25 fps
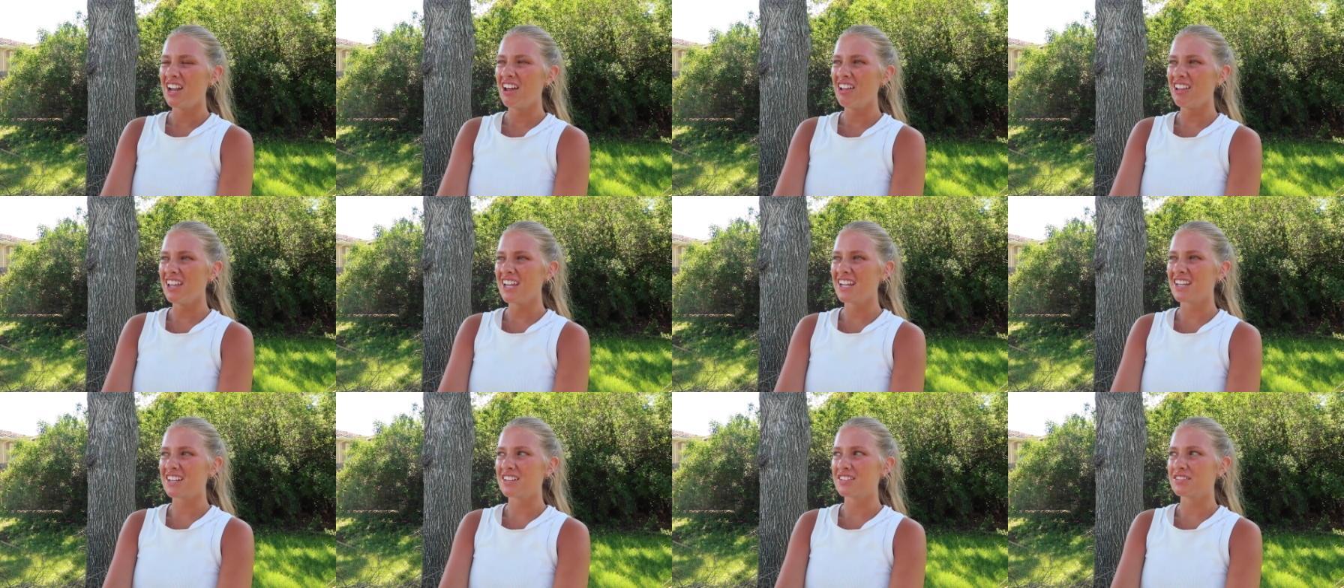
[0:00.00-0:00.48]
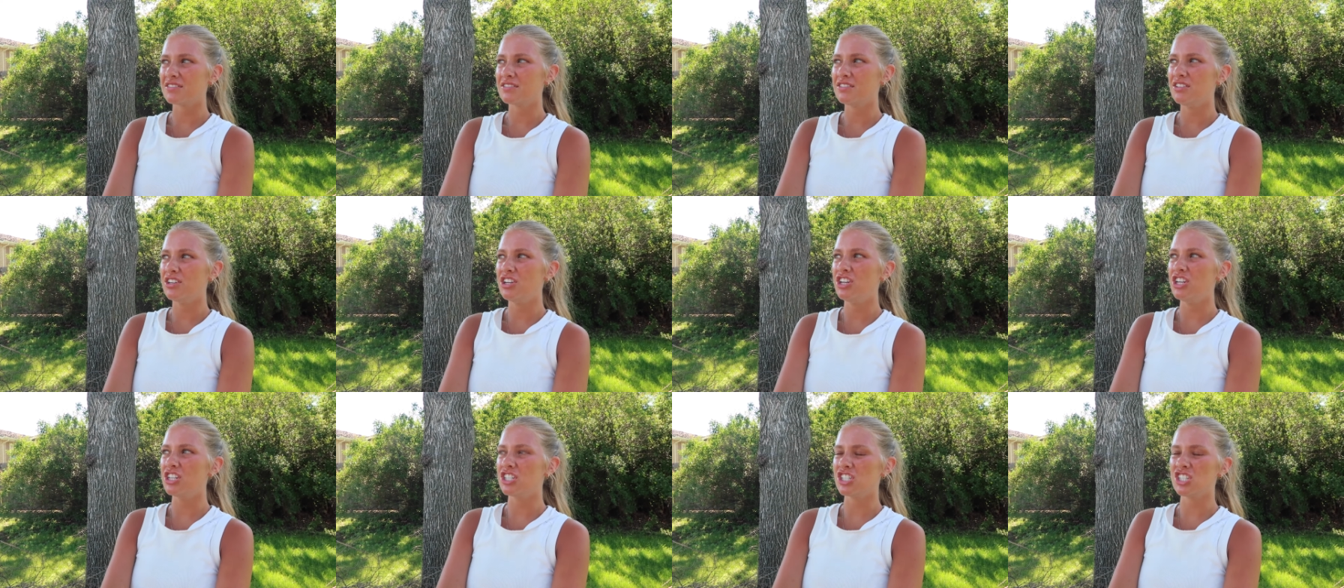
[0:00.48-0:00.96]
not like
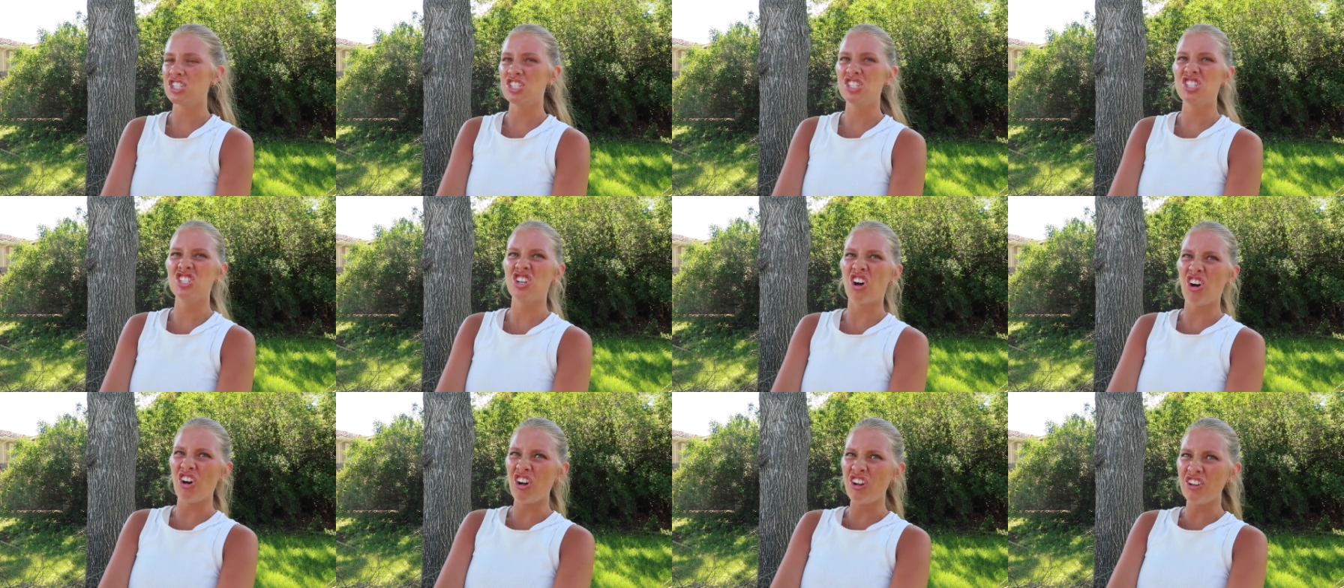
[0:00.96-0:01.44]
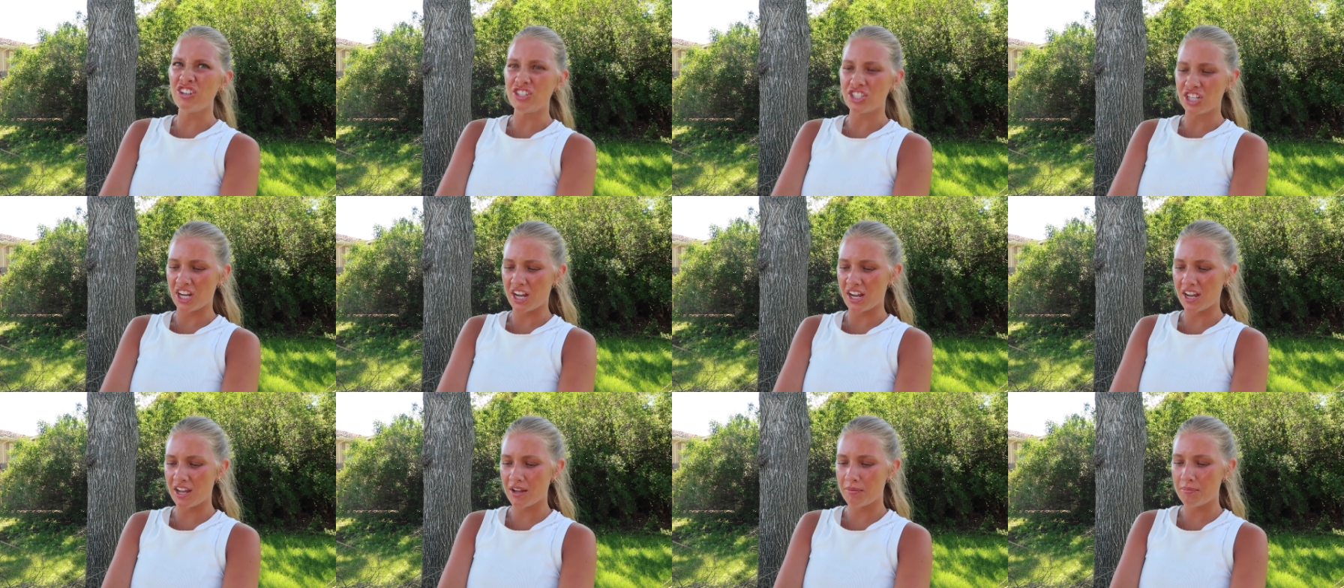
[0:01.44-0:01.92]

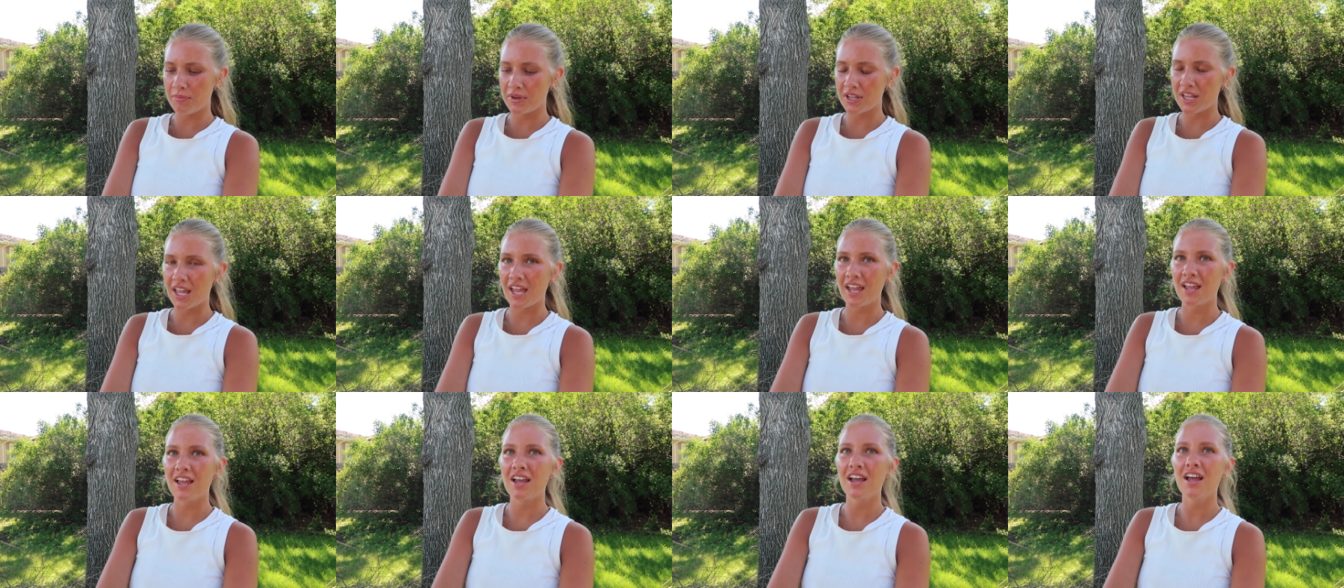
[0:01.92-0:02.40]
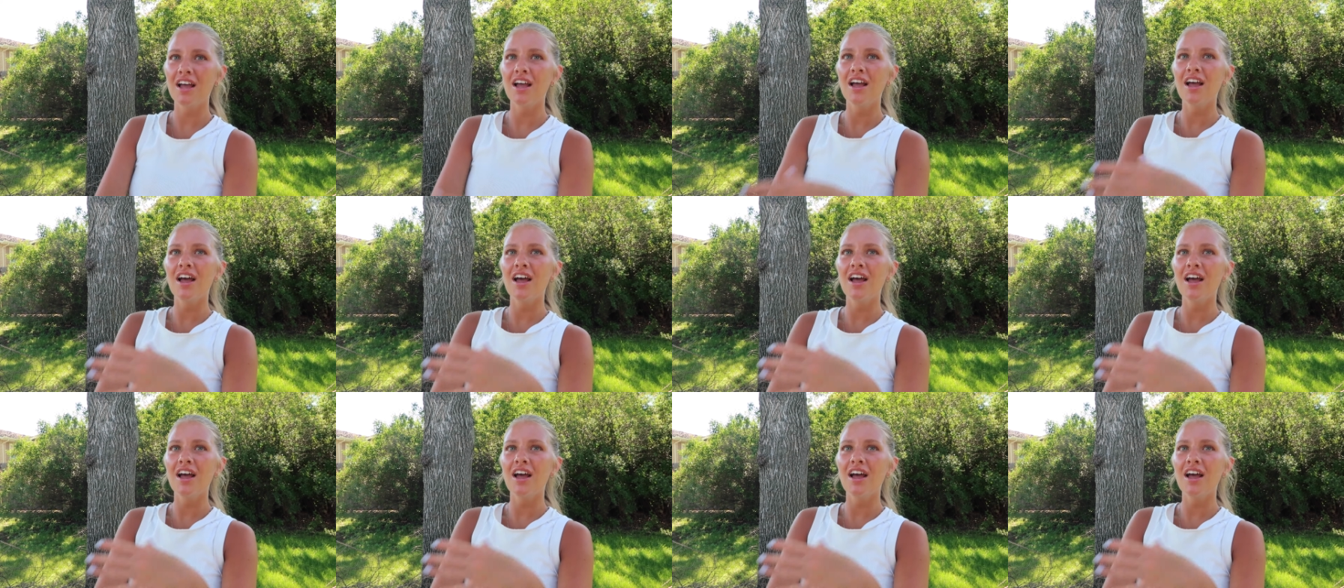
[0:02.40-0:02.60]
nostalgic, but like,